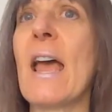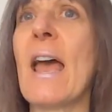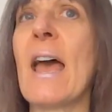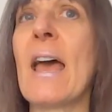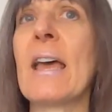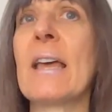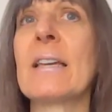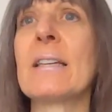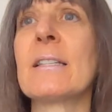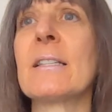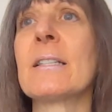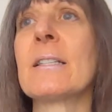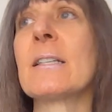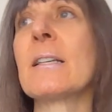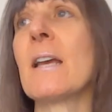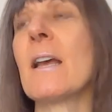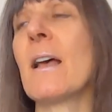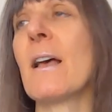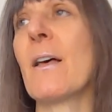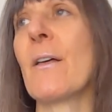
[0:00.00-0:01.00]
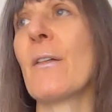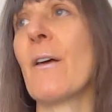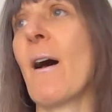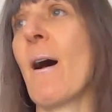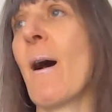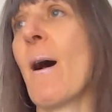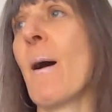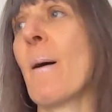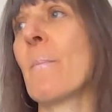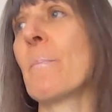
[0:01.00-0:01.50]
And
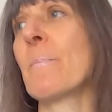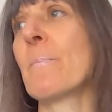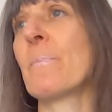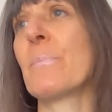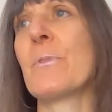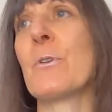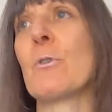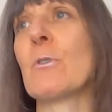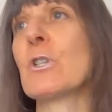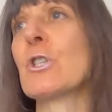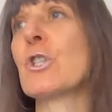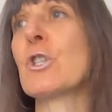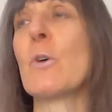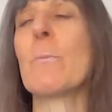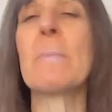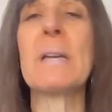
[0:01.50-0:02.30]
there are so